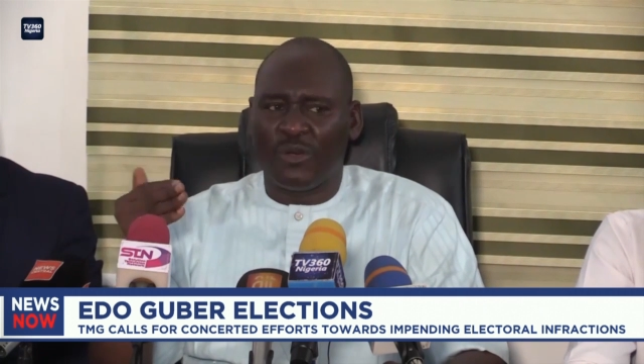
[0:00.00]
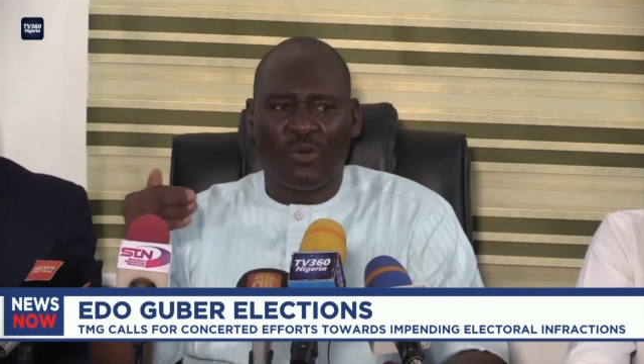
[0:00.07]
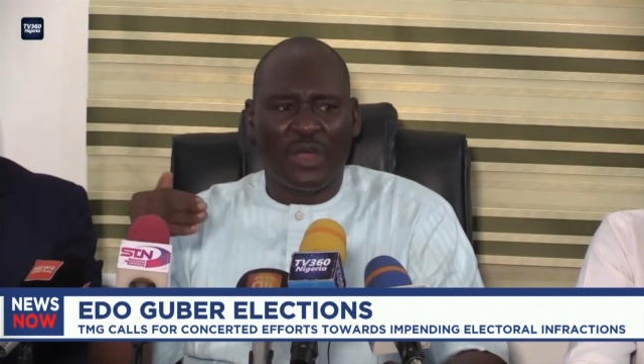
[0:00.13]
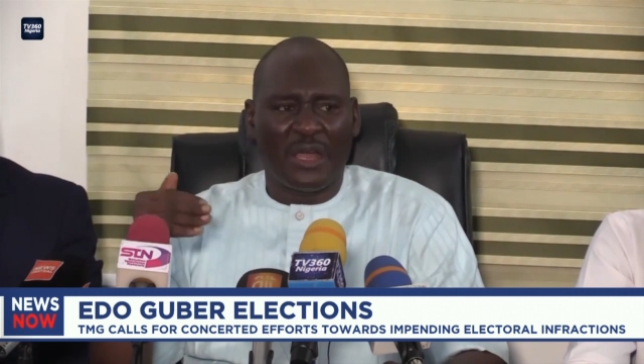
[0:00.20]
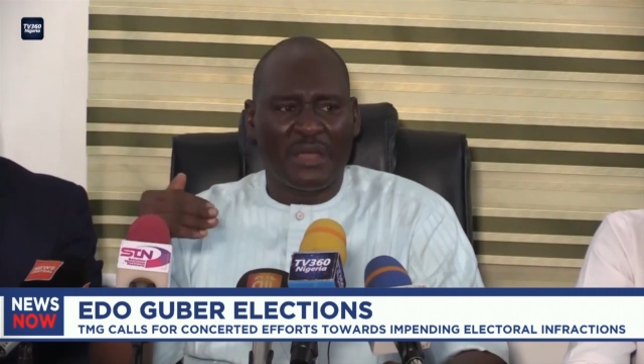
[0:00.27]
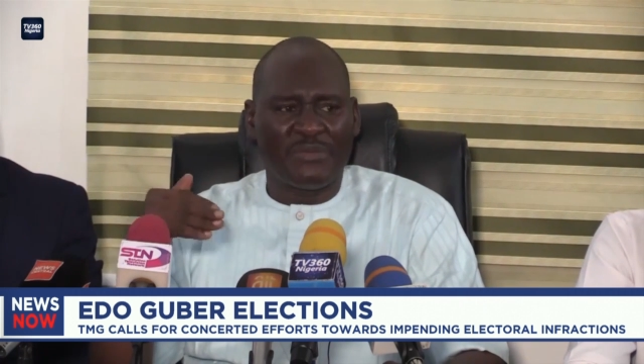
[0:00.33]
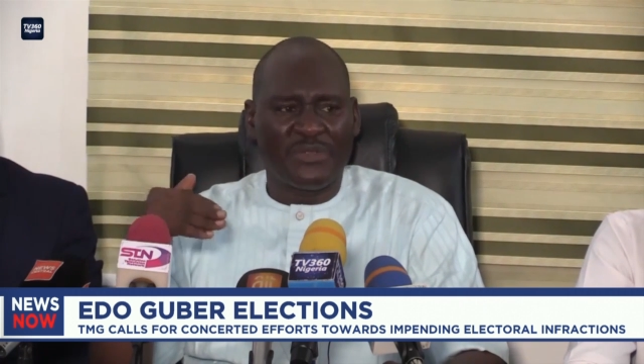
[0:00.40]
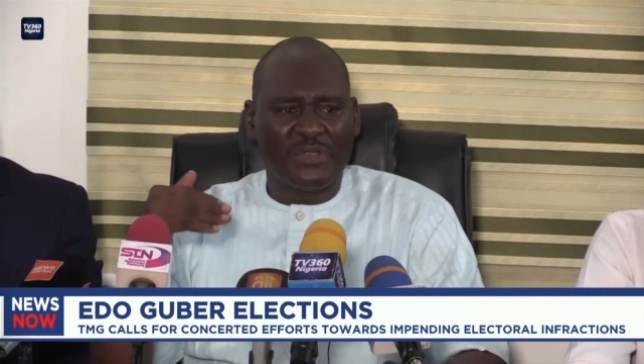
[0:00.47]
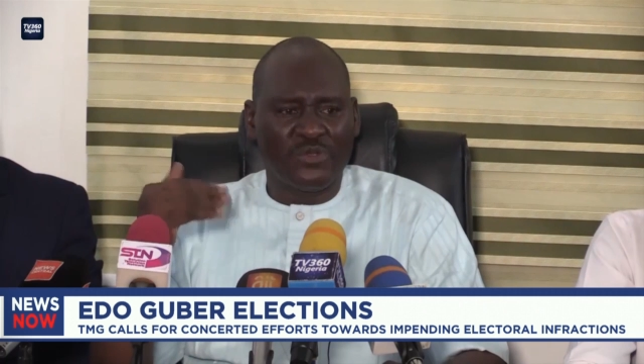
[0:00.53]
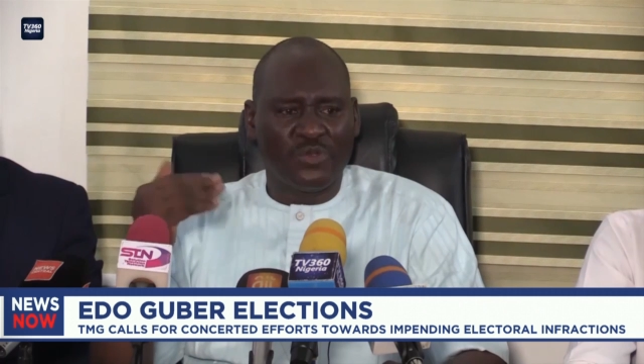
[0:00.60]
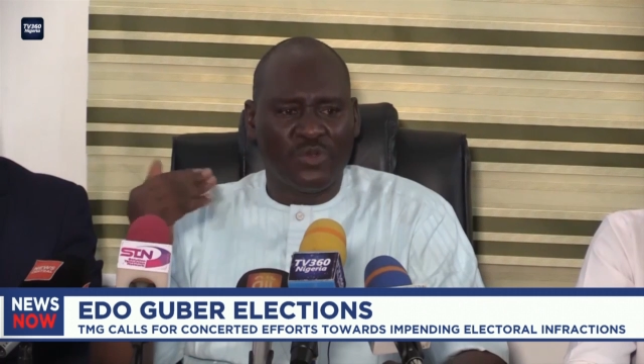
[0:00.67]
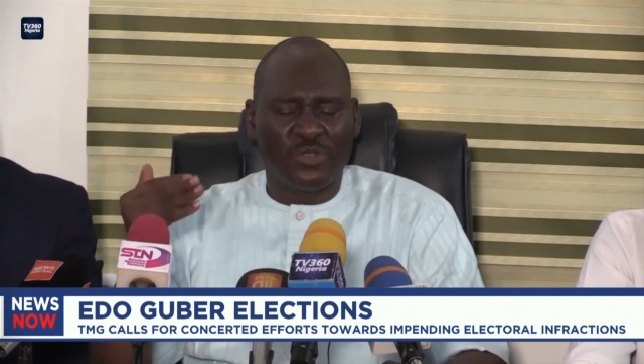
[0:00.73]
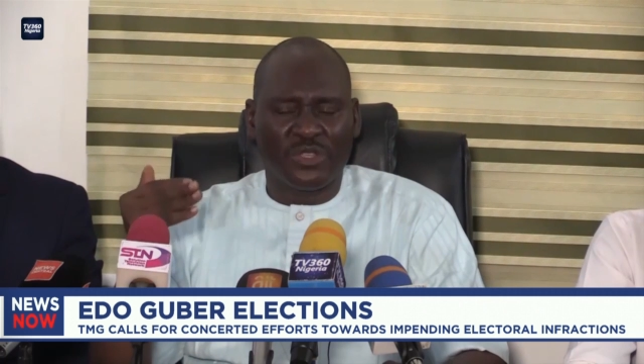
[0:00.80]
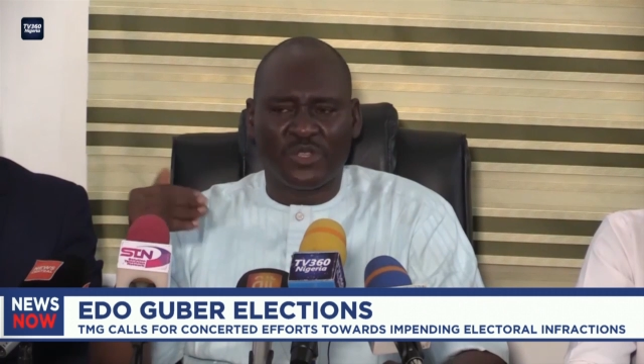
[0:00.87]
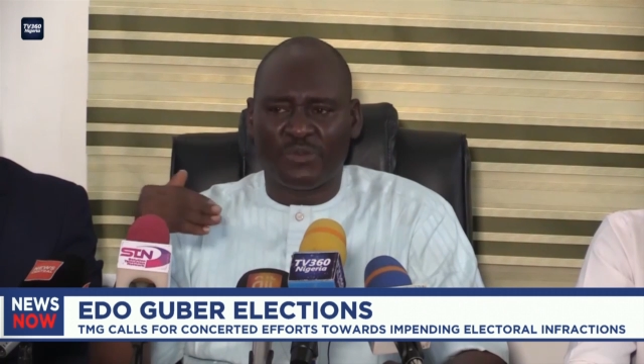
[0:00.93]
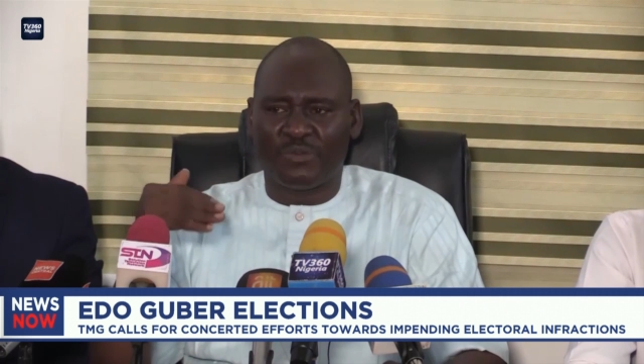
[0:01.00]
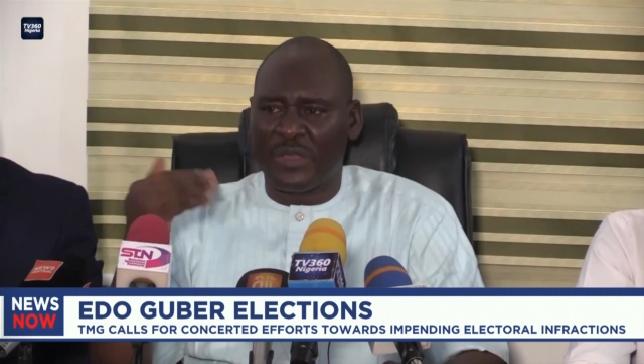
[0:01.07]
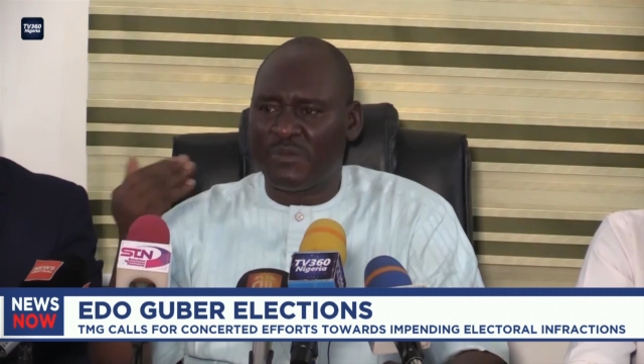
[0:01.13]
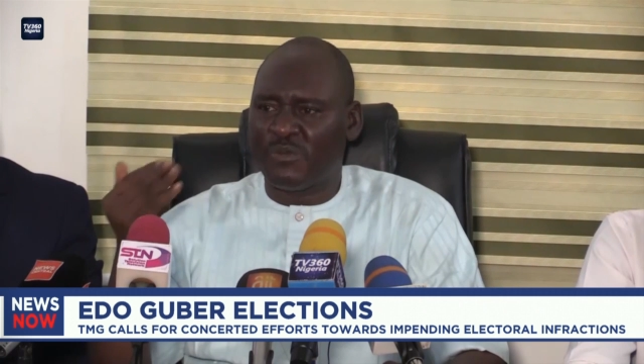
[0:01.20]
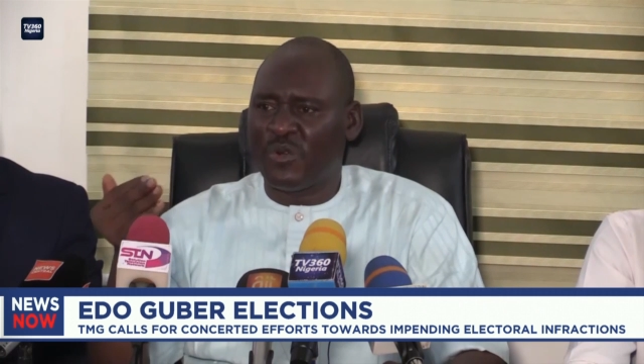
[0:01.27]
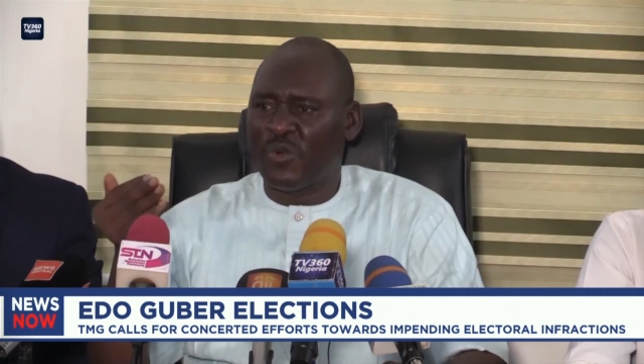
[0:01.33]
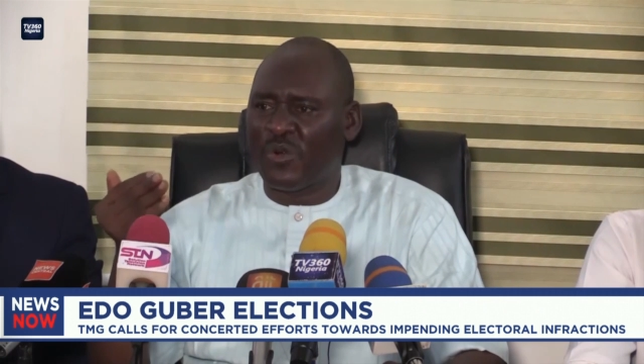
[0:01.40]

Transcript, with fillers: or are being used to favor